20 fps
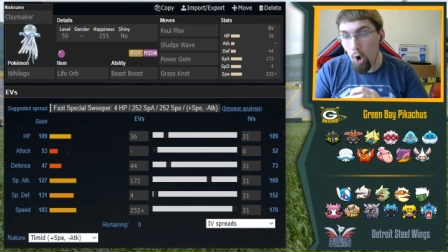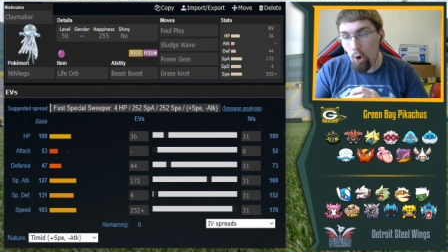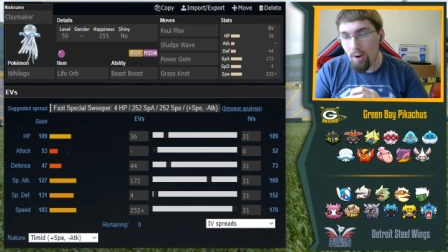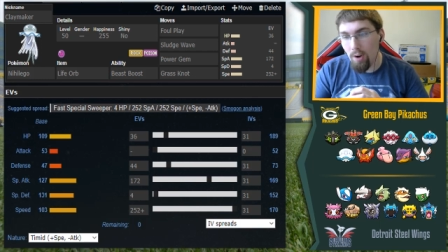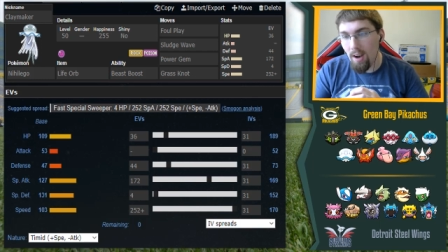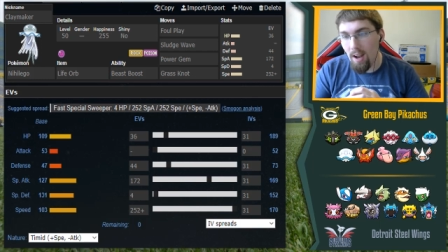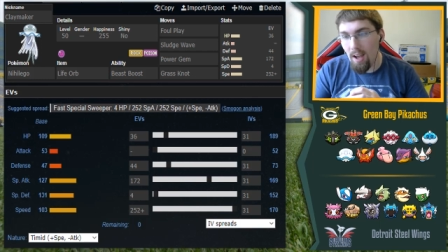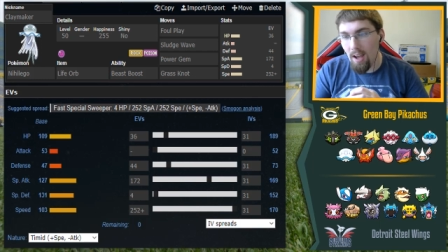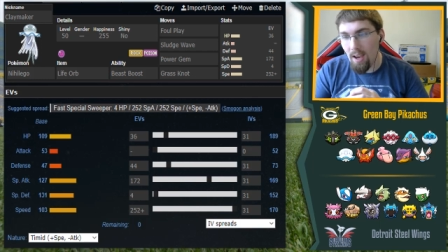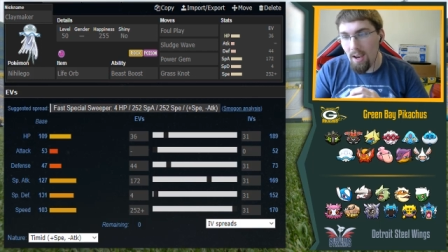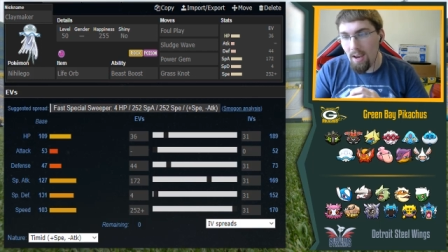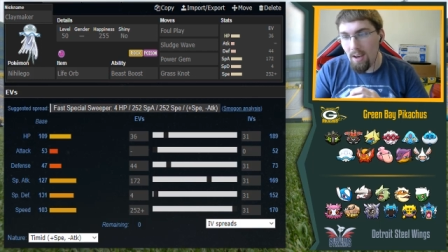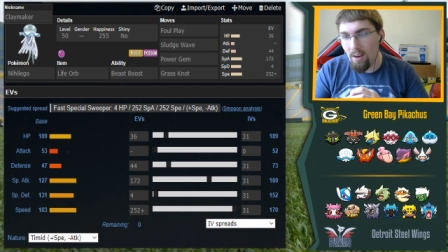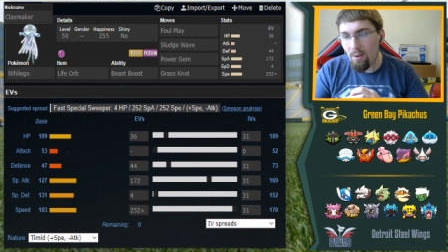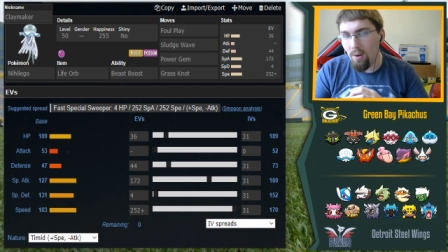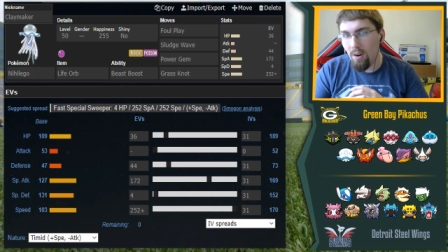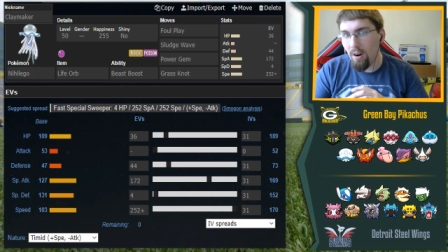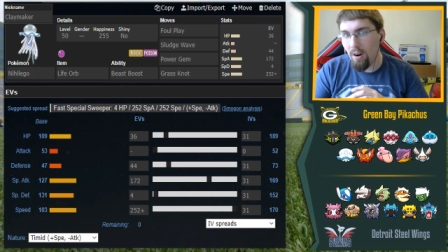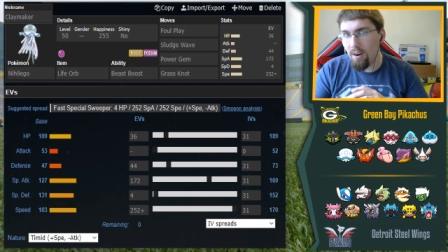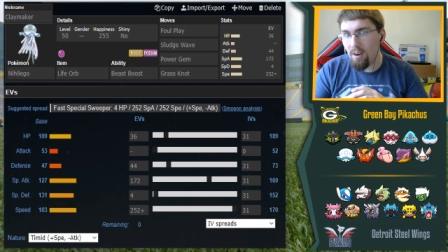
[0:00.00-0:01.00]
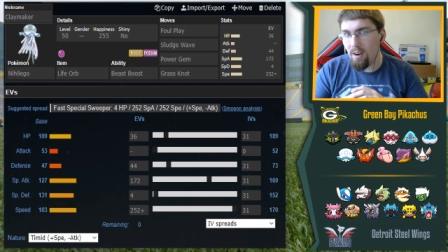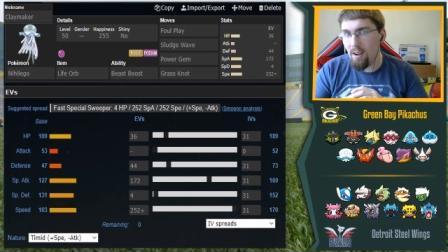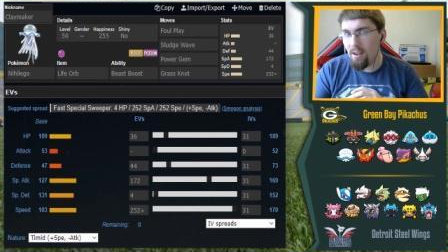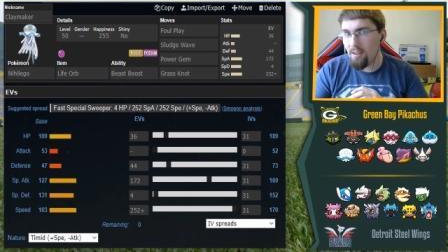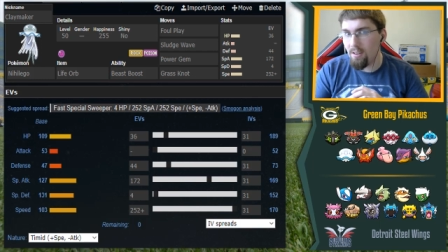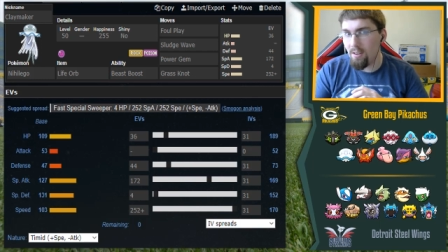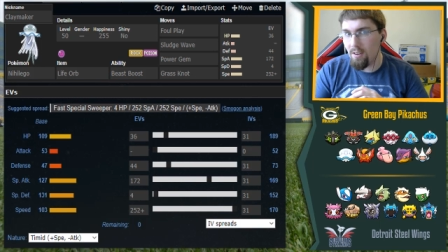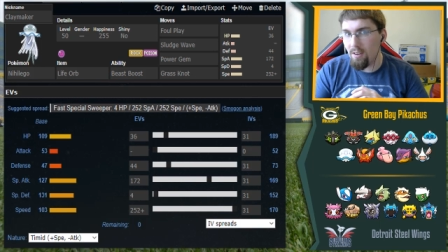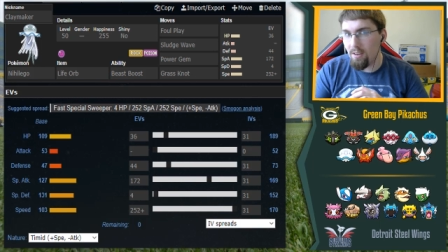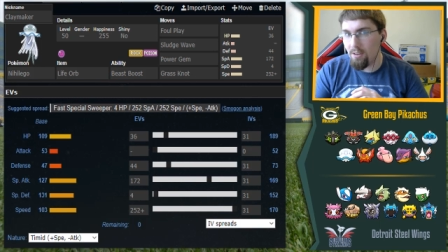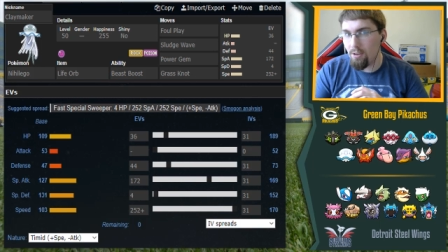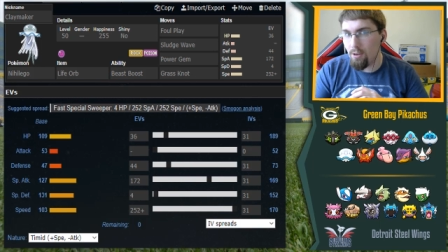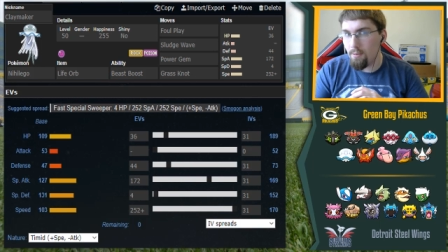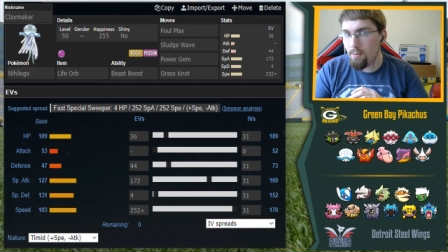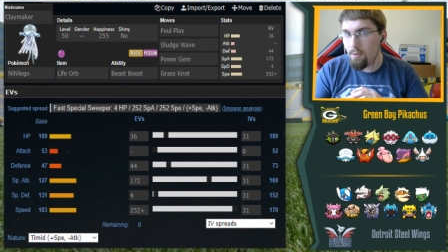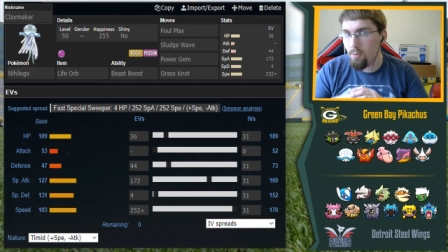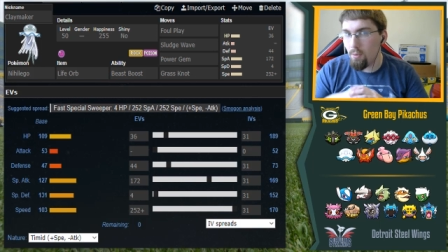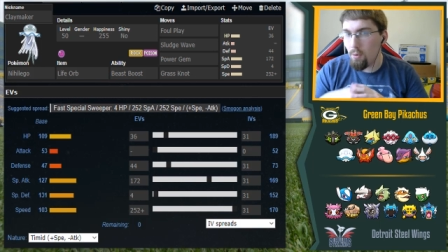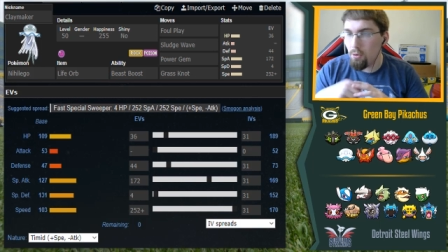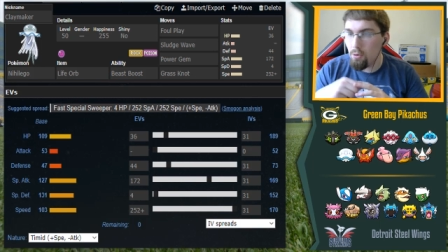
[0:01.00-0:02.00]
Arcanine. Well, Arcanine's
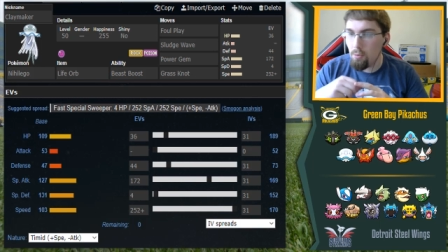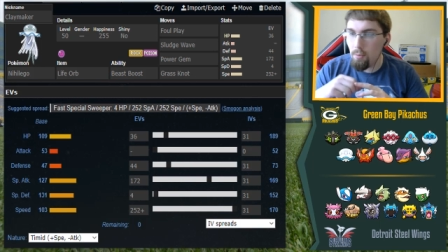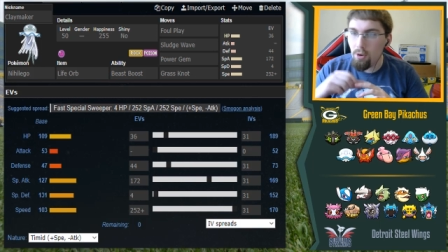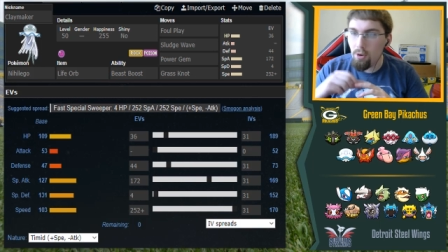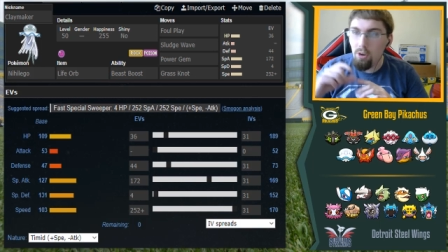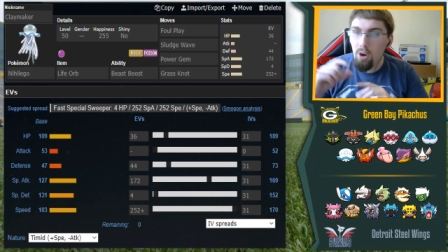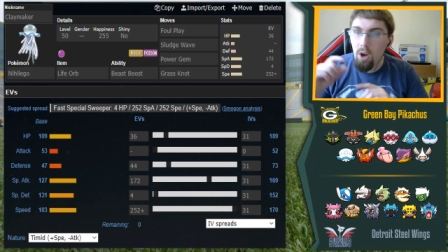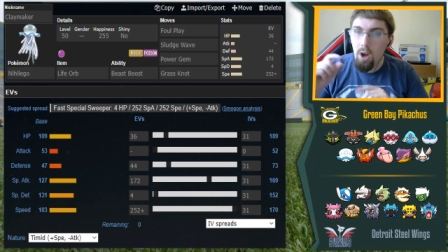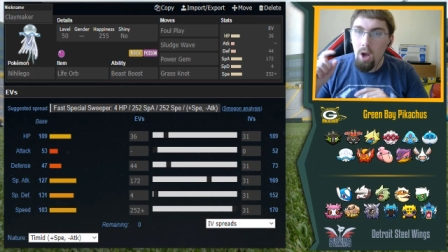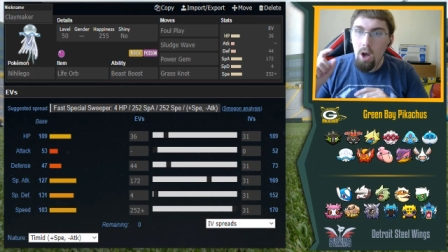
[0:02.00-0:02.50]
extreme, strong too much.